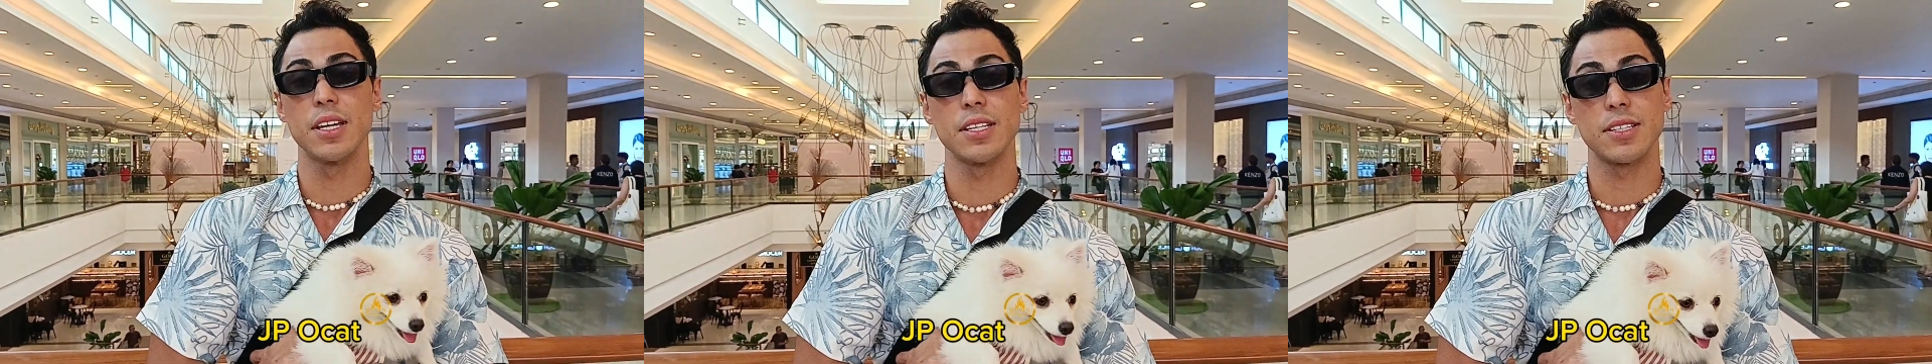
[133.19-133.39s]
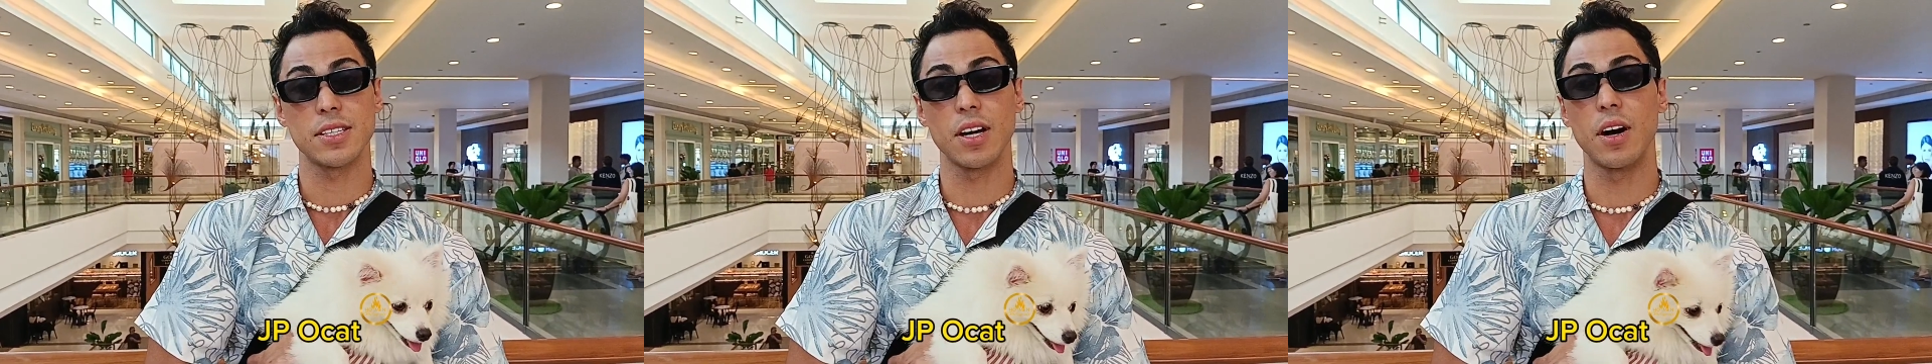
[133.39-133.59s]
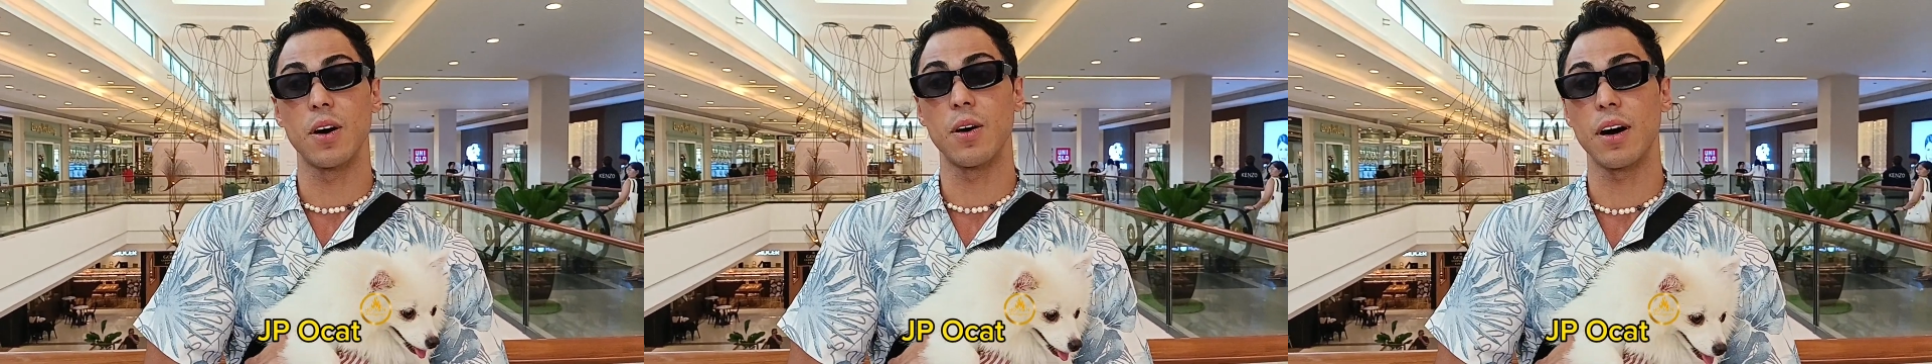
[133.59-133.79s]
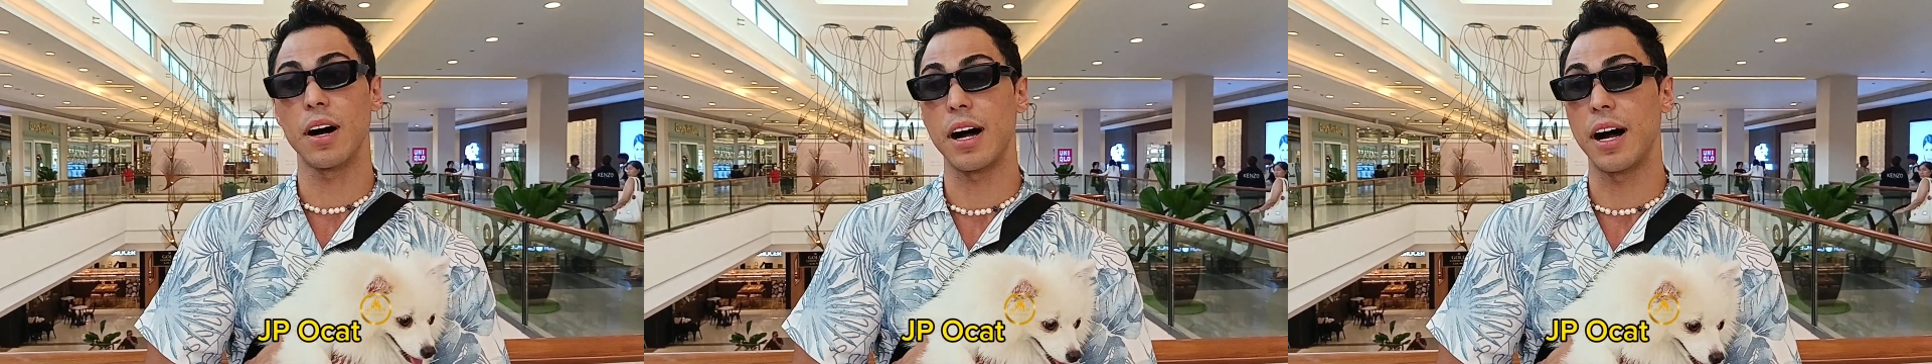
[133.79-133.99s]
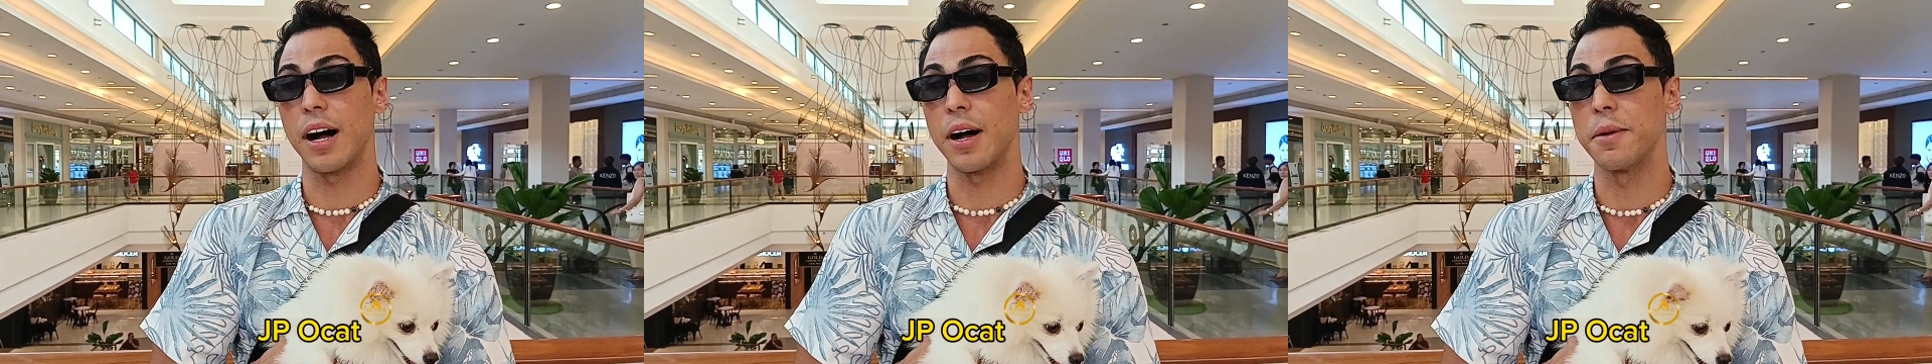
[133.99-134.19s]
So,
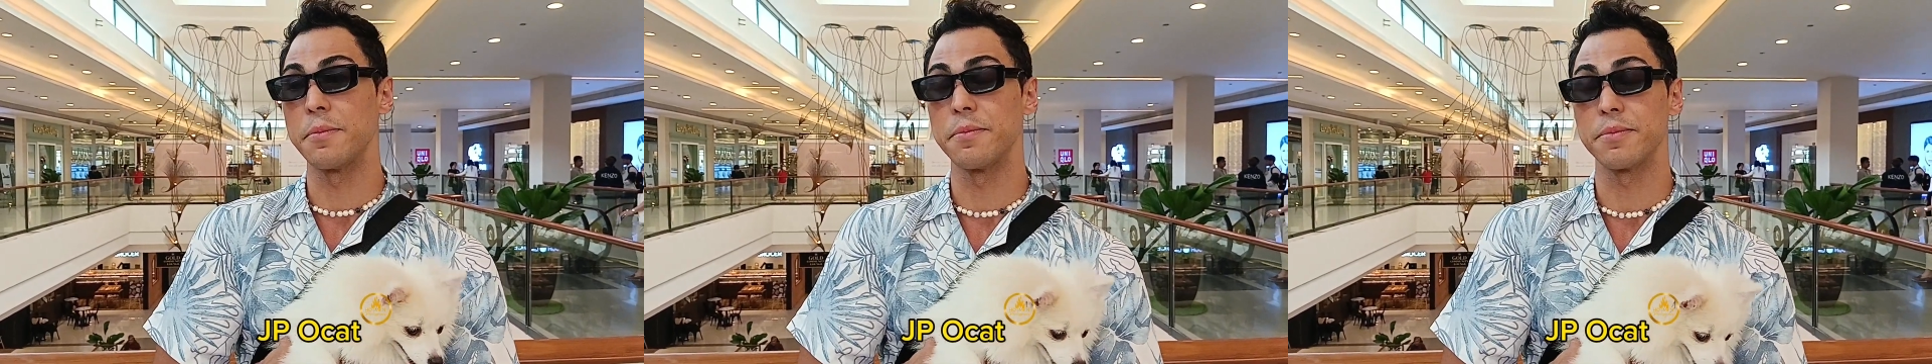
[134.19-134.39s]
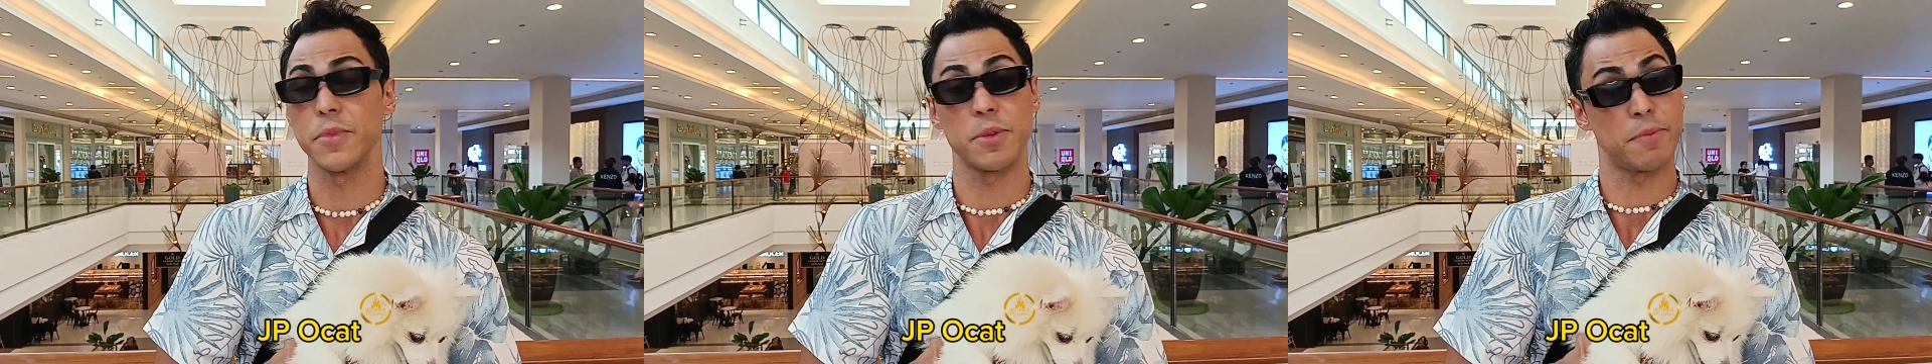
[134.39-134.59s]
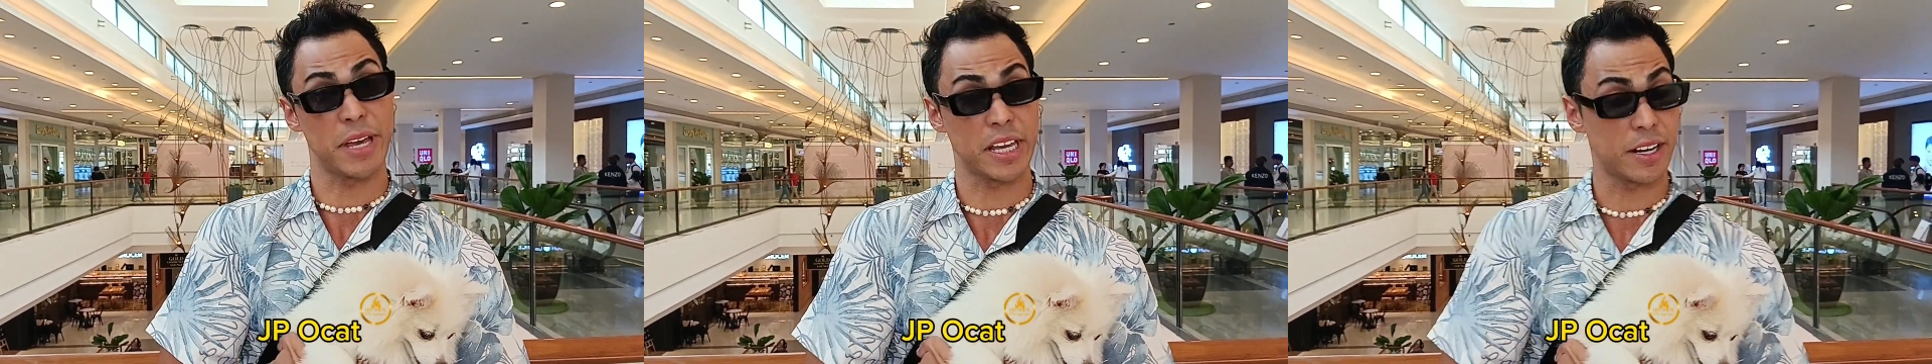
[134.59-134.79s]
um, my